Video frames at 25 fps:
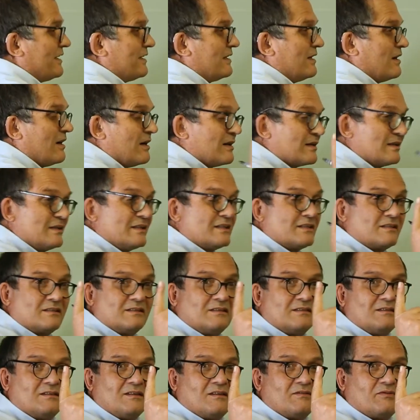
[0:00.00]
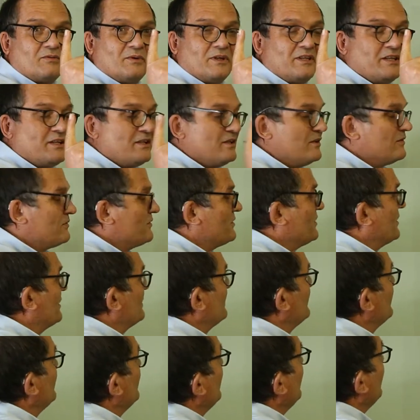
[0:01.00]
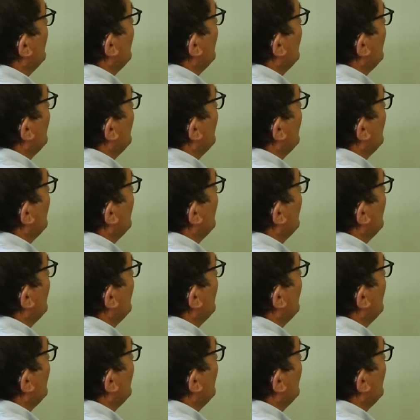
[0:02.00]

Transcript: regardless of whether you've got